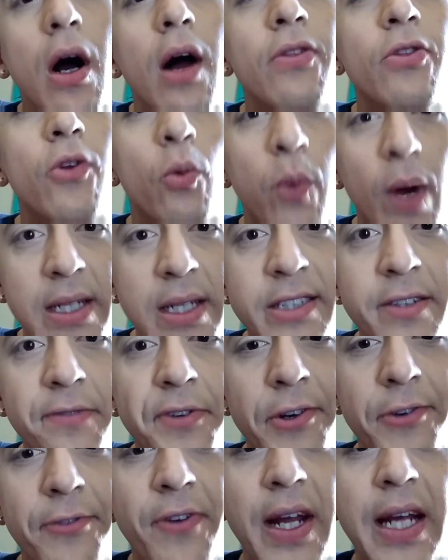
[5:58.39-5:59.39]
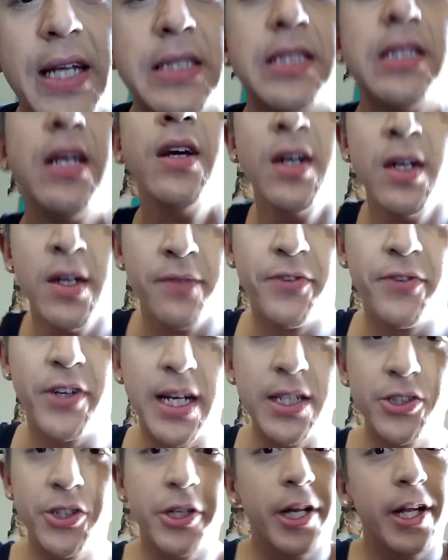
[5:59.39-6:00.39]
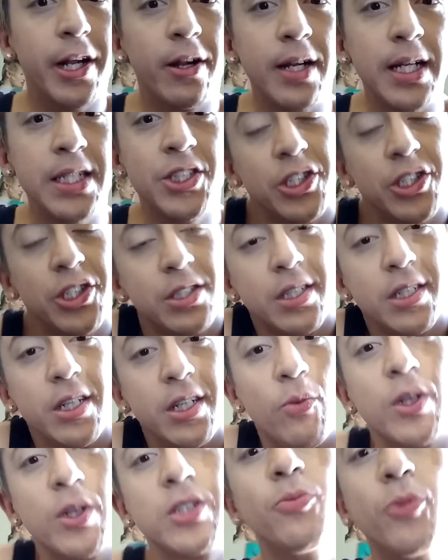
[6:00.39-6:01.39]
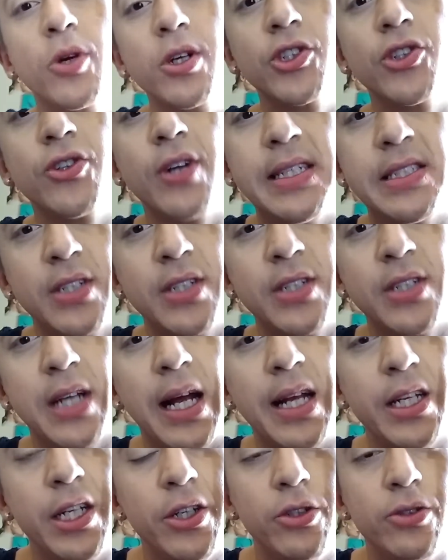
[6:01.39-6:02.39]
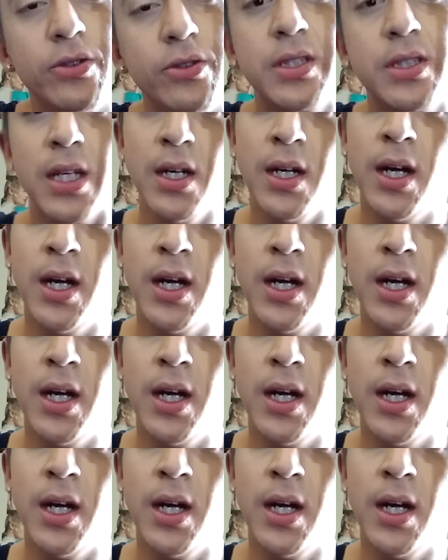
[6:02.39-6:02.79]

on the rest of your face. If you guys are curious just to know which moisturizers I use